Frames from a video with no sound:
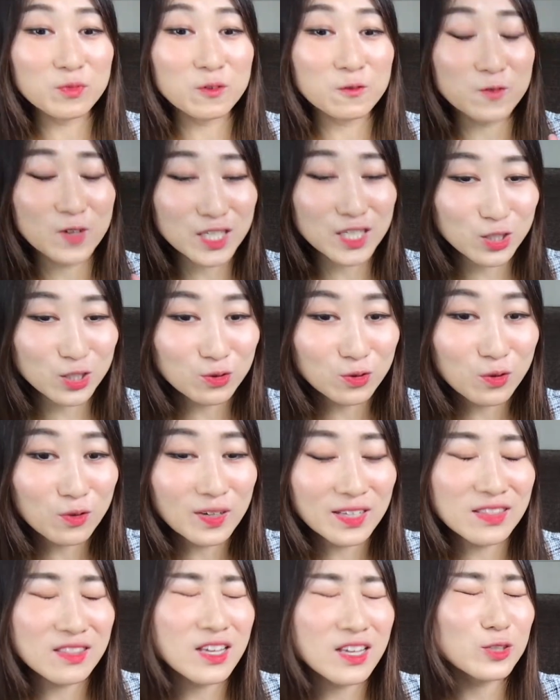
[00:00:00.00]

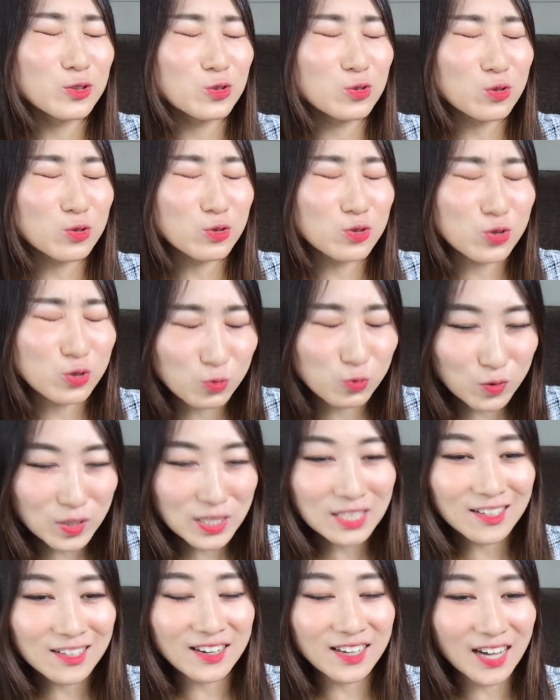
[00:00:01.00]
professional, and they're so
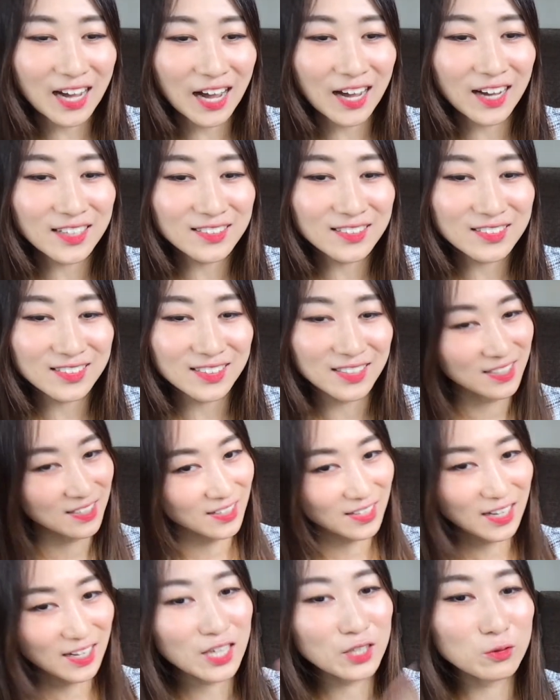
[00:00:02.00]
sweet and kind.
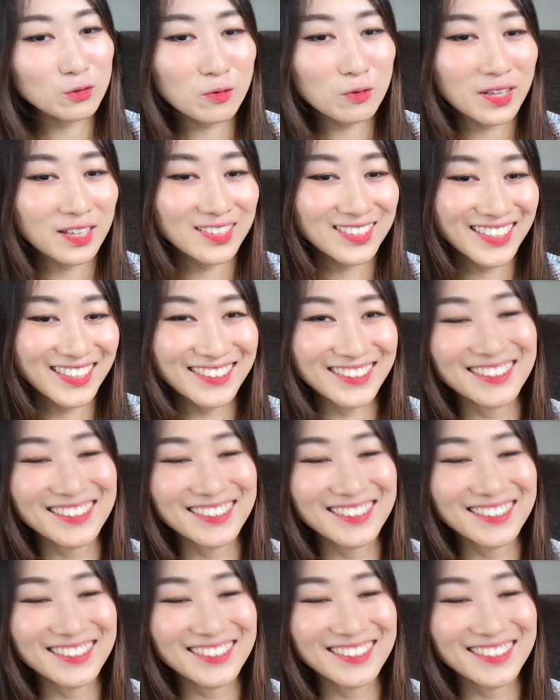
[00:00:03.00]
I know that.